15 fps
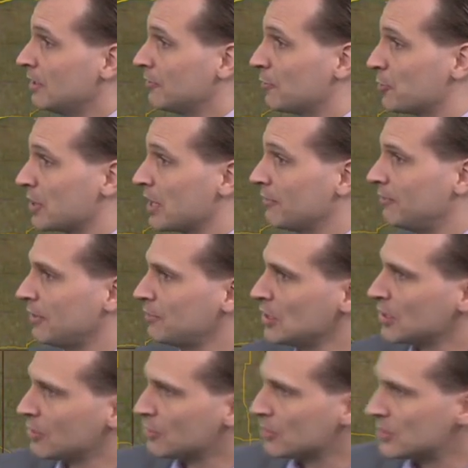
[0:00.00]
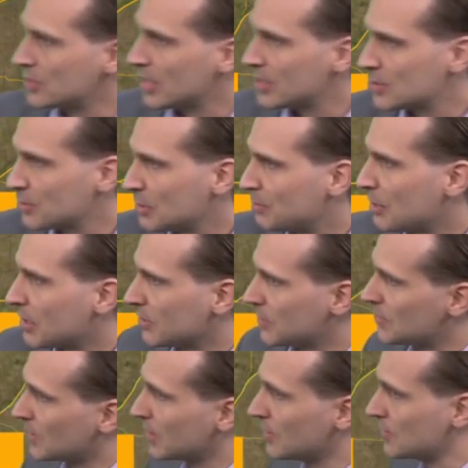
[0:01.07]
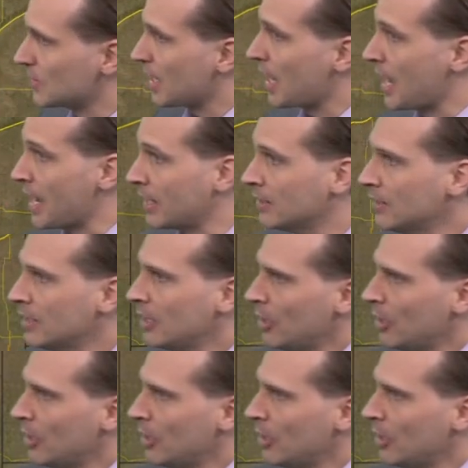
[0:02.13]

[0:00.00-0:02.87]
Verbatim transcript: For you, 50 in Cortez with a partly sunny sky.